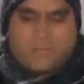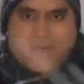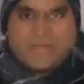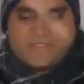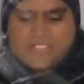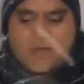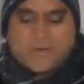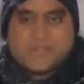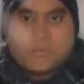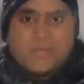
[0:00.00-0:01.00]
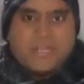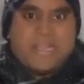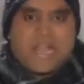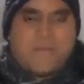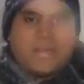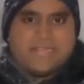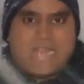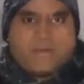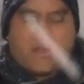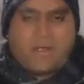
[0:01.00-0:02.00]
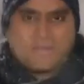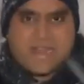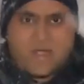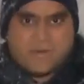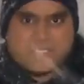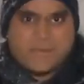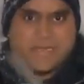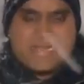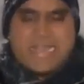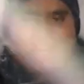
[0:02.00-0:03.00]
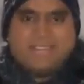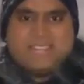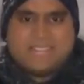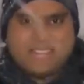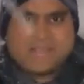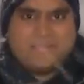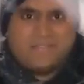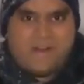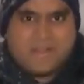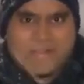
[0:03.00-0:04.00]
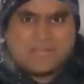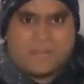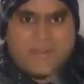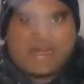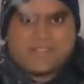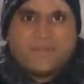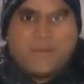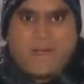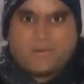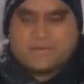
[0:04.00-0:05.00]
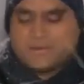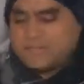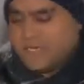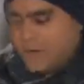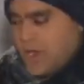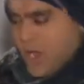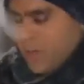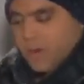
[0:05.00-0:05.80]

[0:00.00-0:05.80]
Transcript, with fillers: Well, Brian, the snow is really coming down hard now. It's been consistently falling for the past few hours or so.